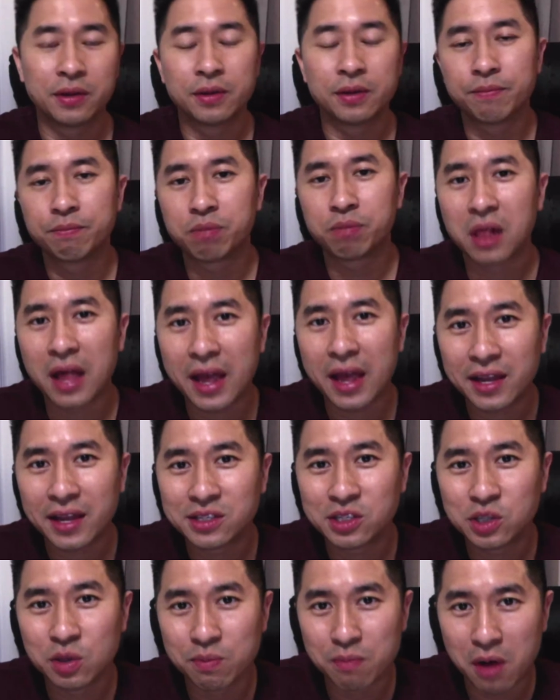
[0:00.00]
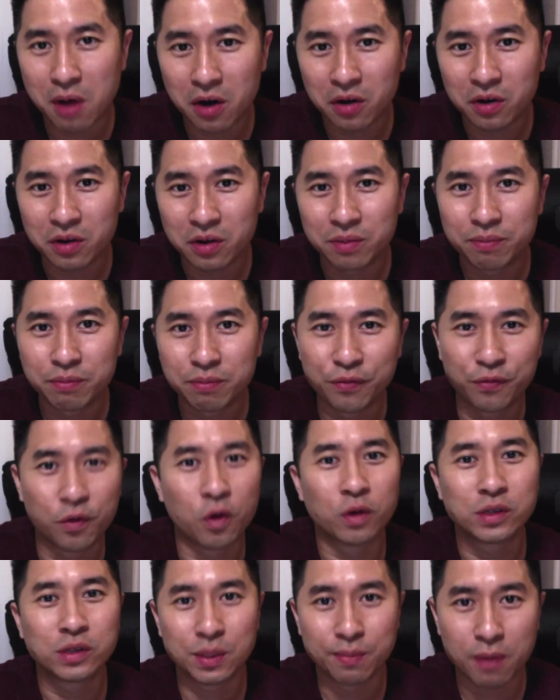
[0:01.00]
plan tomorrow
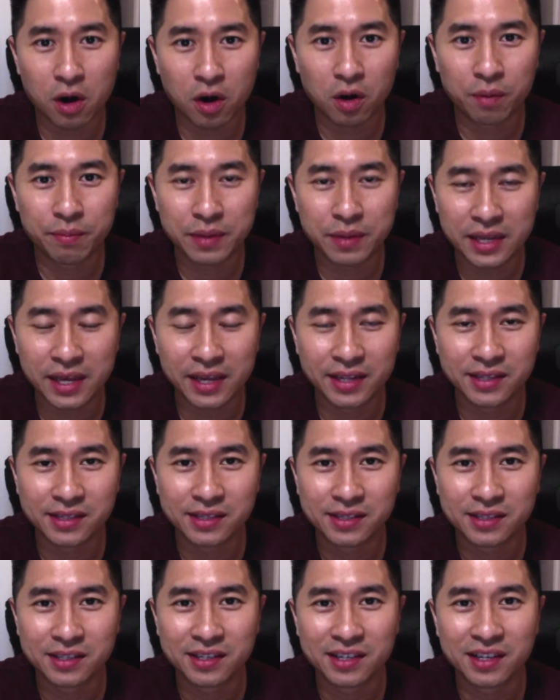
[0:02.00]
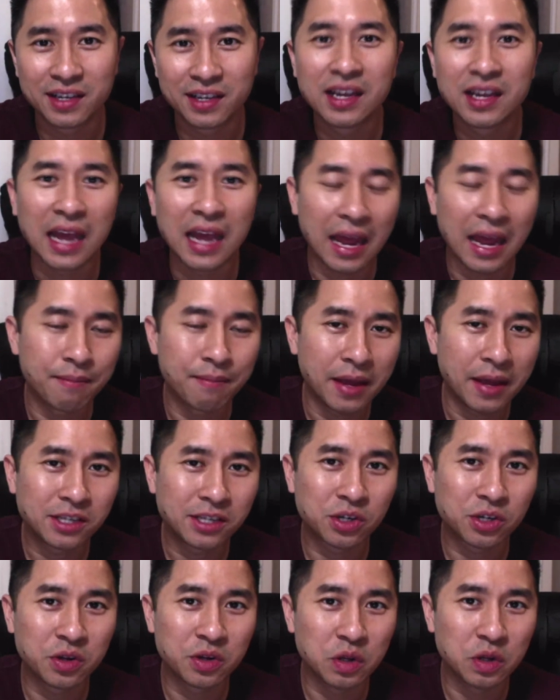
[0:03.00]
before tomorrow begins, and make
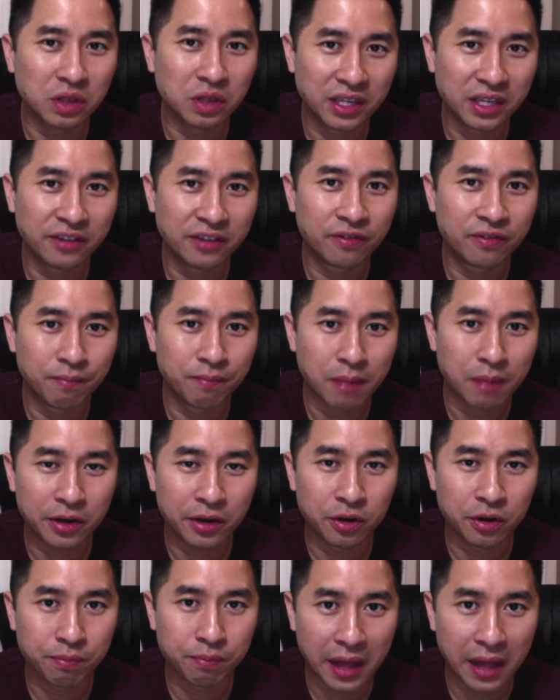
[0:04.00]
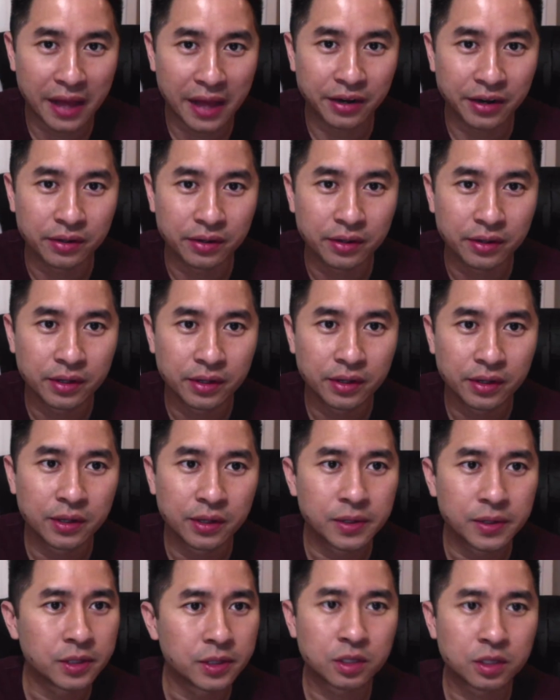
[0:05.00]
sure you live by your planner.
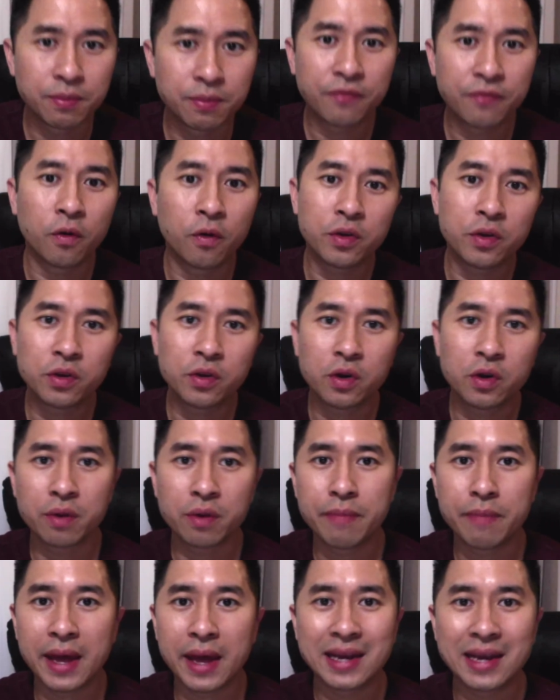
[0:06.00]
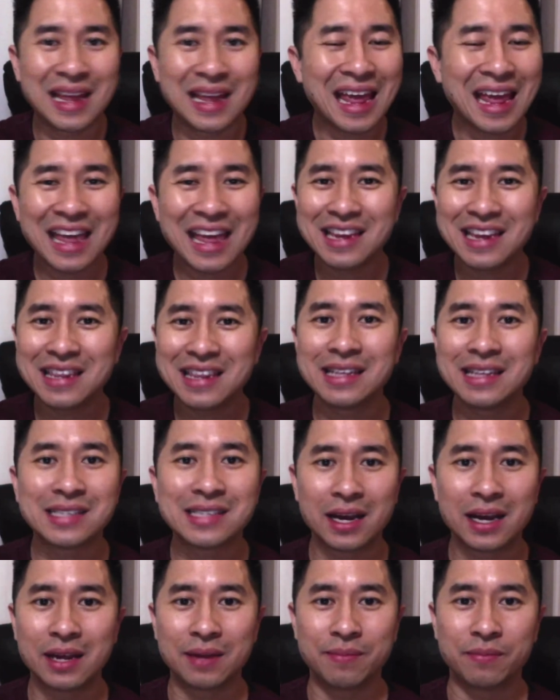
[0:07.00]
So before you go to bed,
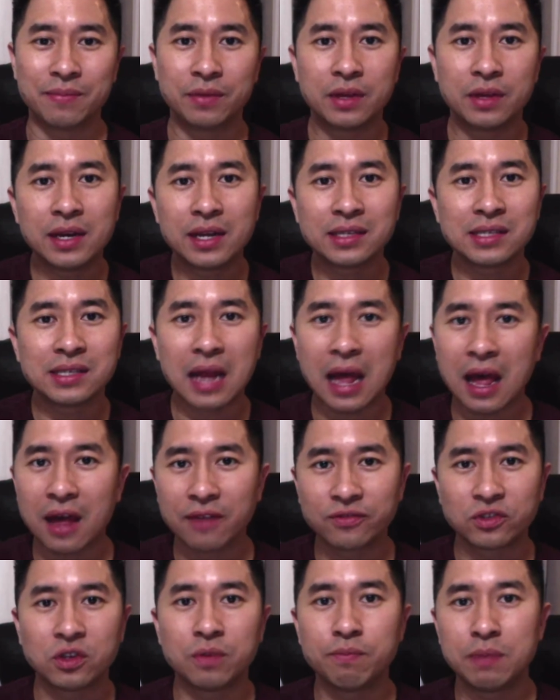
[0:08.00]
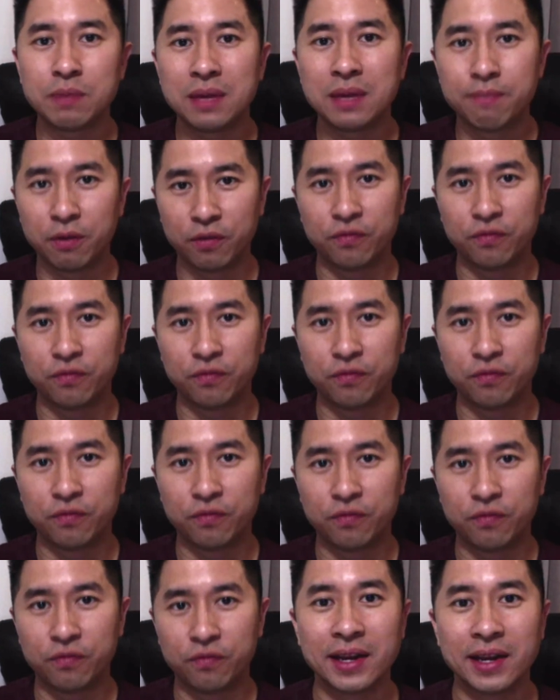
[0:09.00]
anytime, it doesn't have to be before
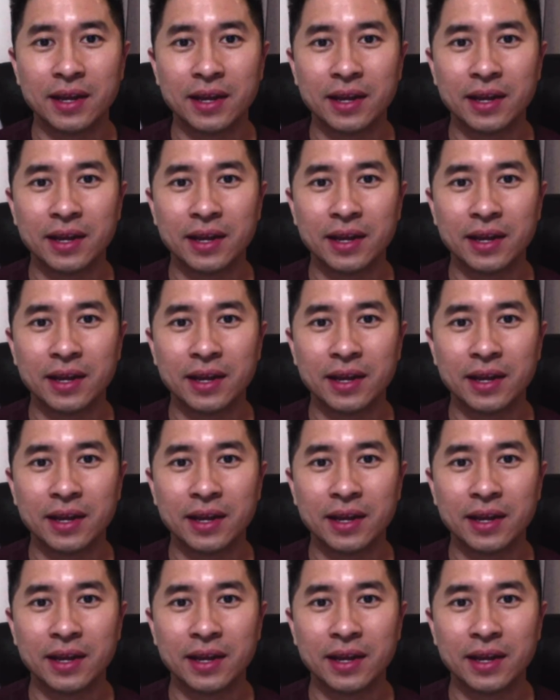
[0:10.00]
bed,